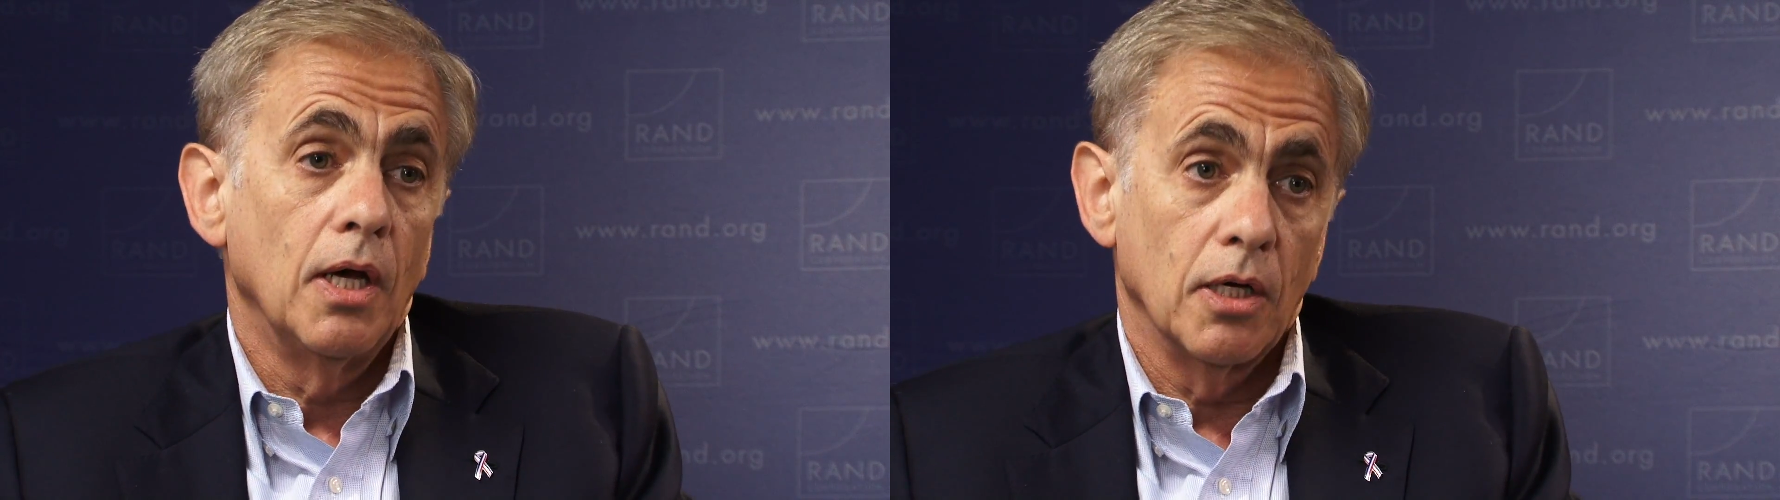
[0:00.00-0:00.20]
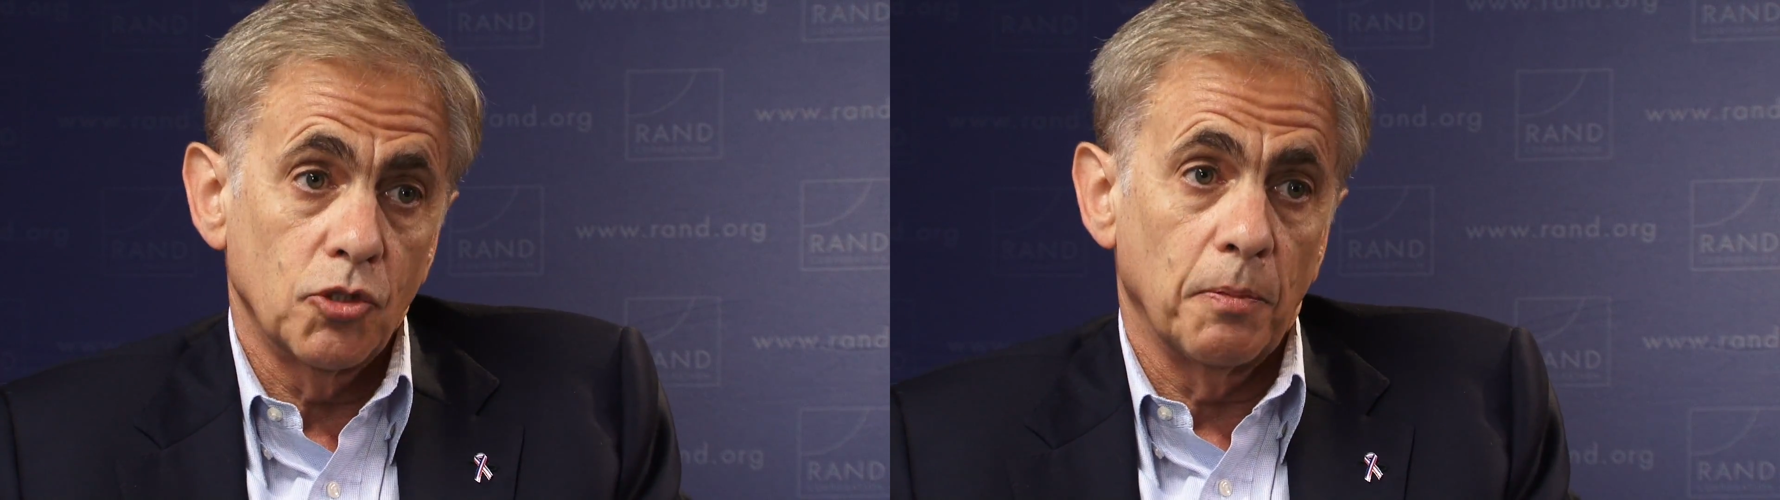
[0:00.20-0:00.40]

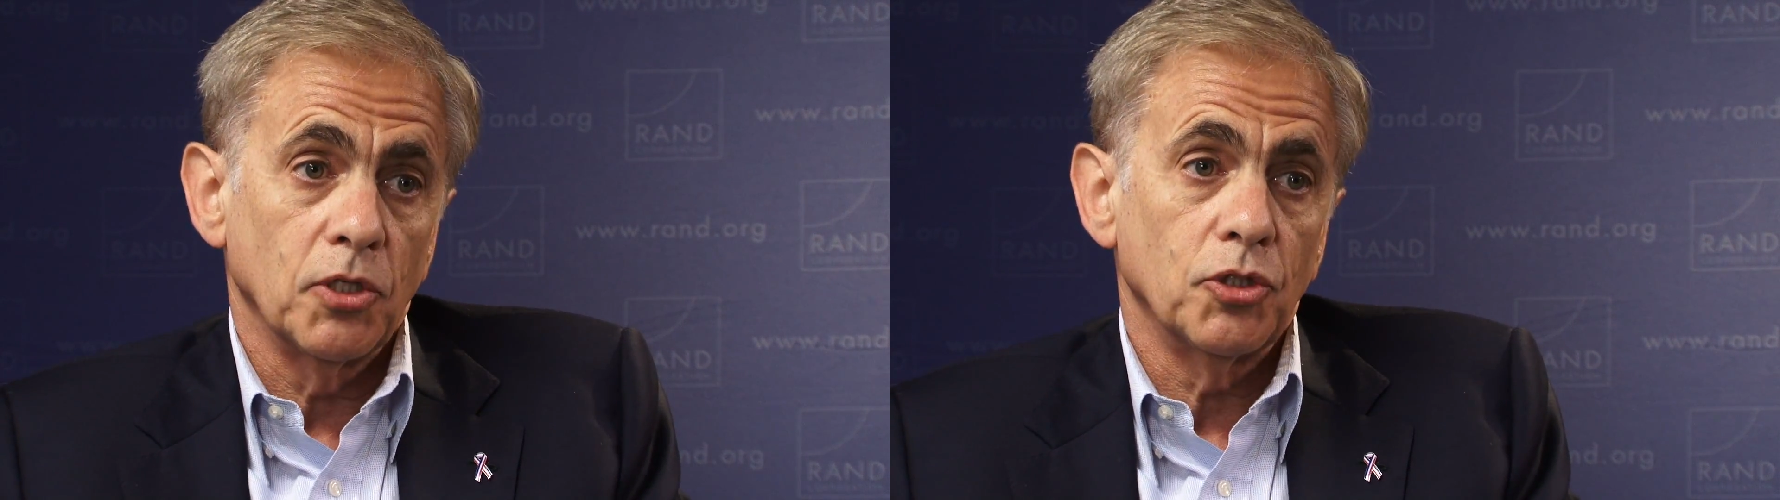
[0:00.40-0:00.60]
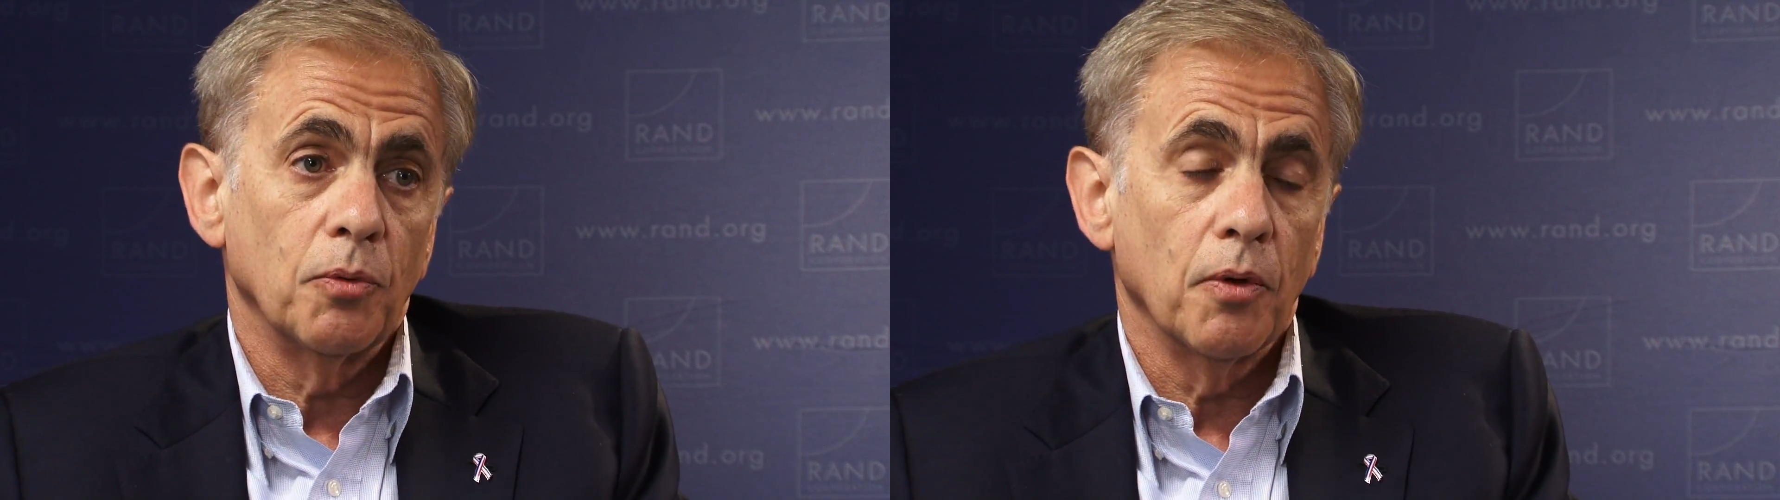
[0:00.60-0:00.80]

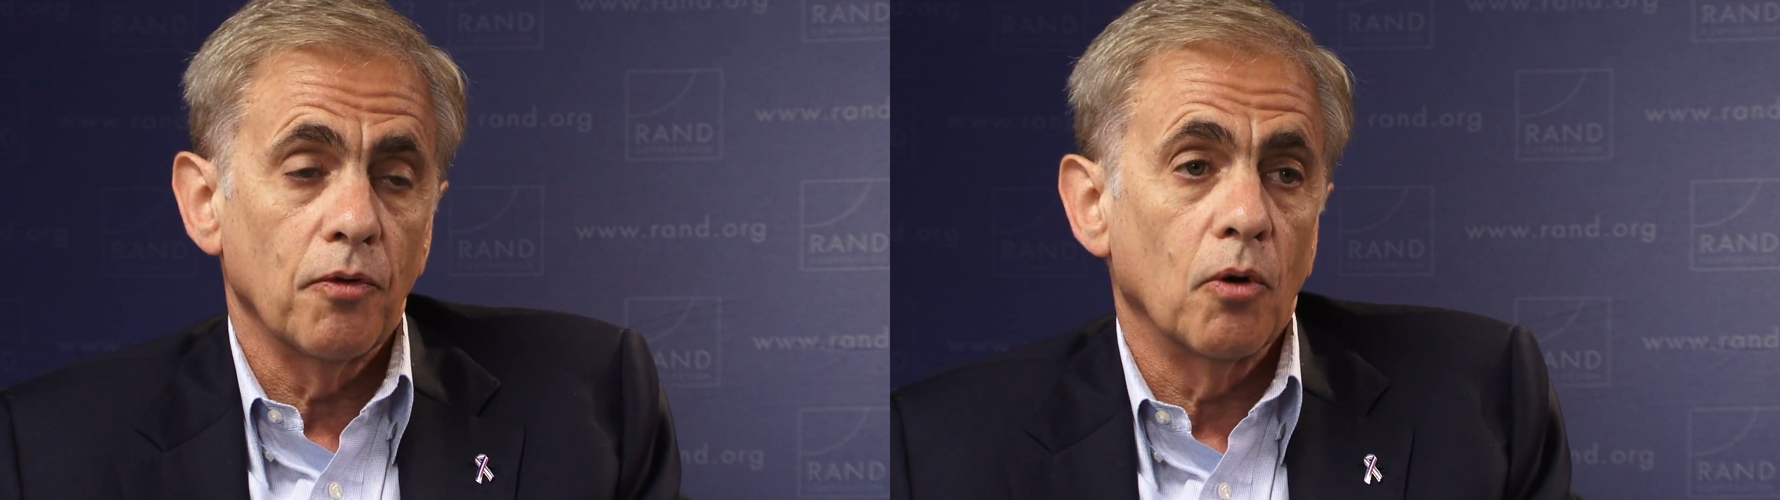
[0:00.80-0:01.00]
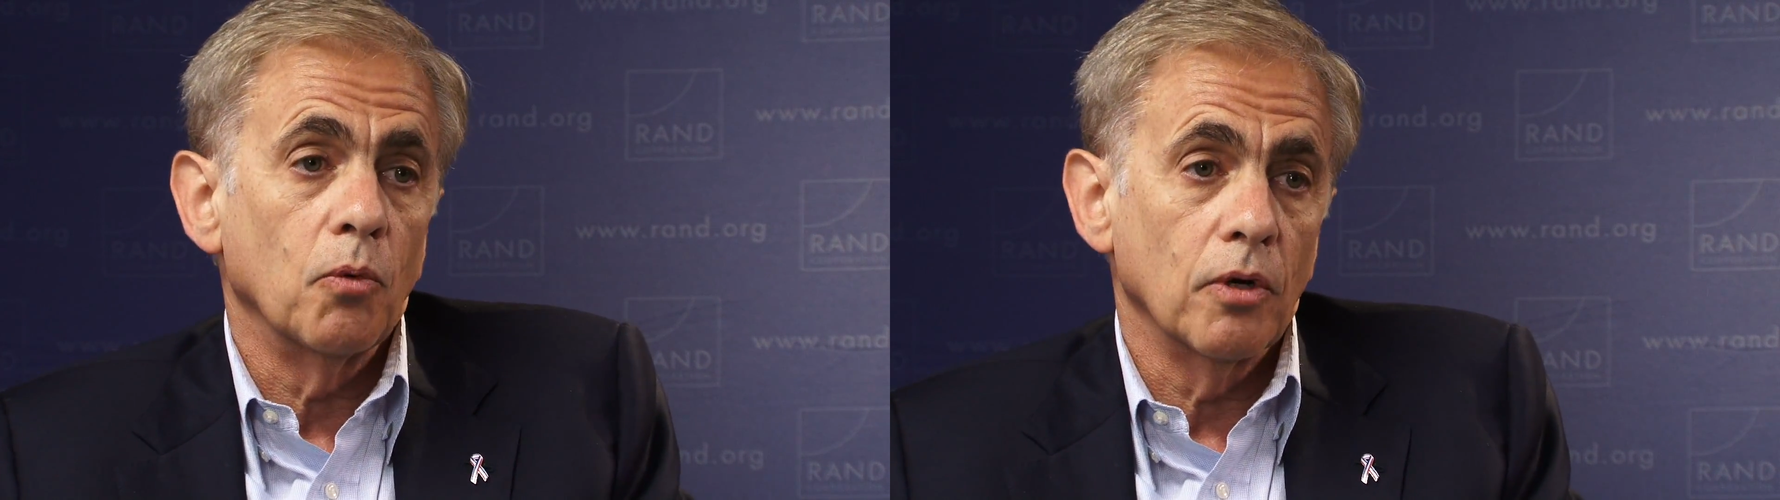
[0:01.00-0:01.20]
especially with
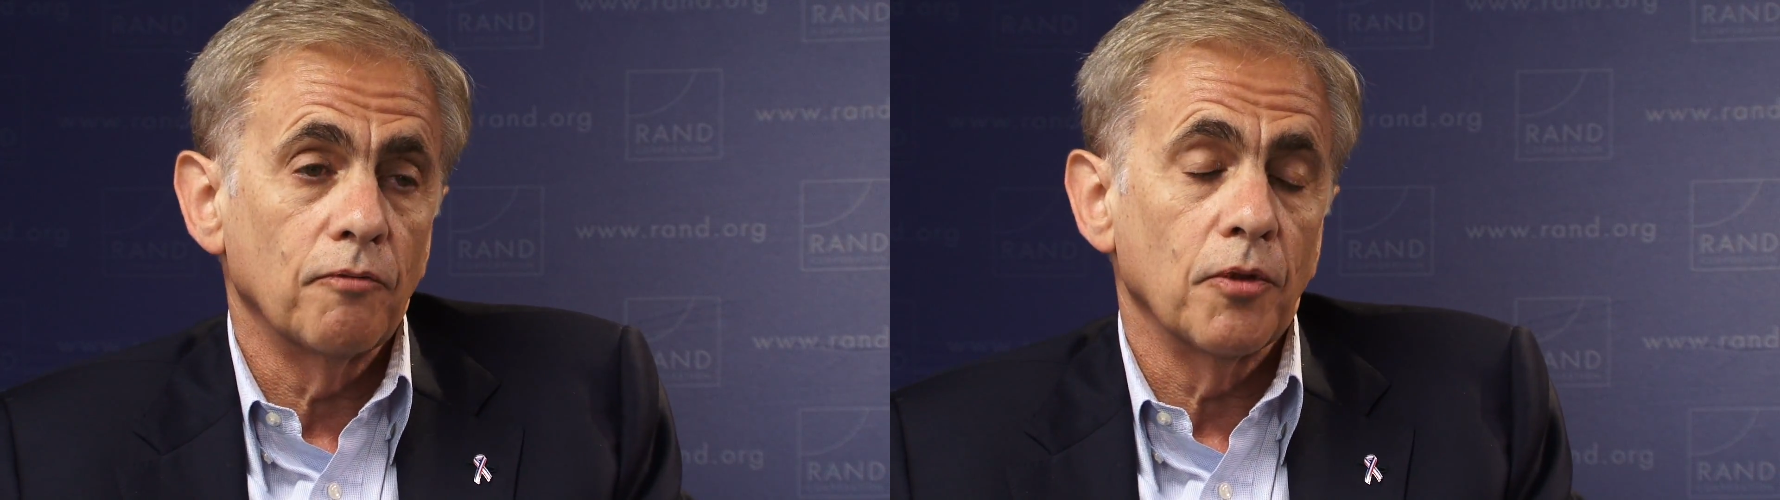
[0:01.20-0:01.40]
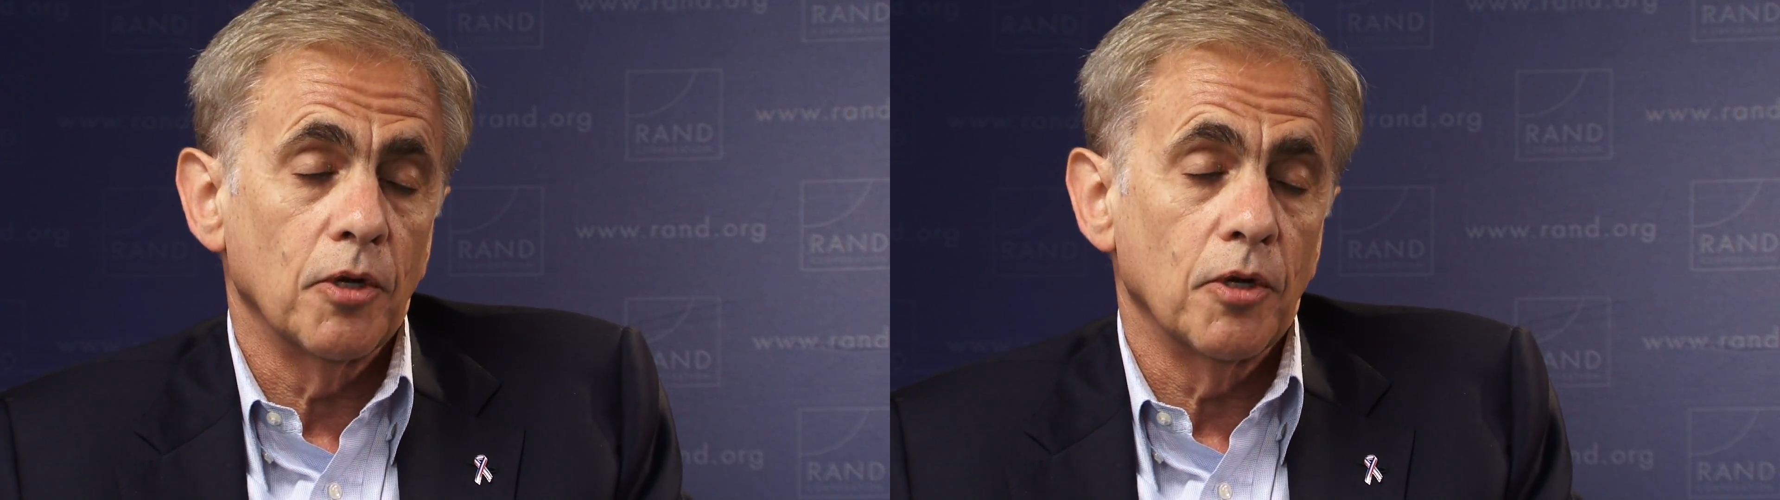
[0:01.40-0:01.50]
our work for